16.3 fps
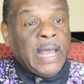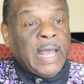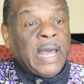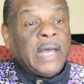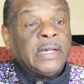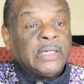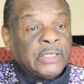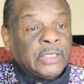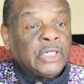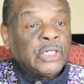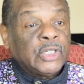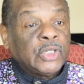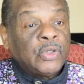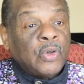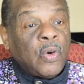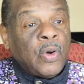and it's
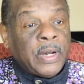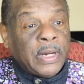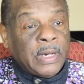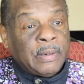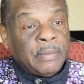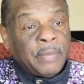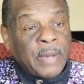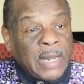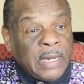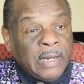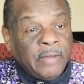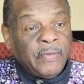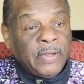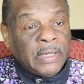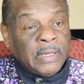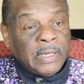distorted by
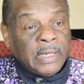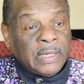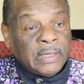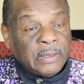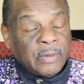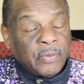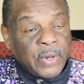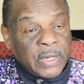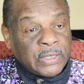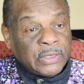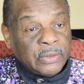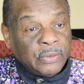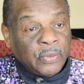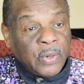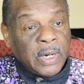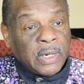living in the
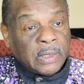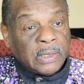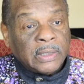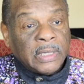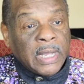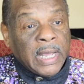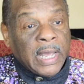Western world.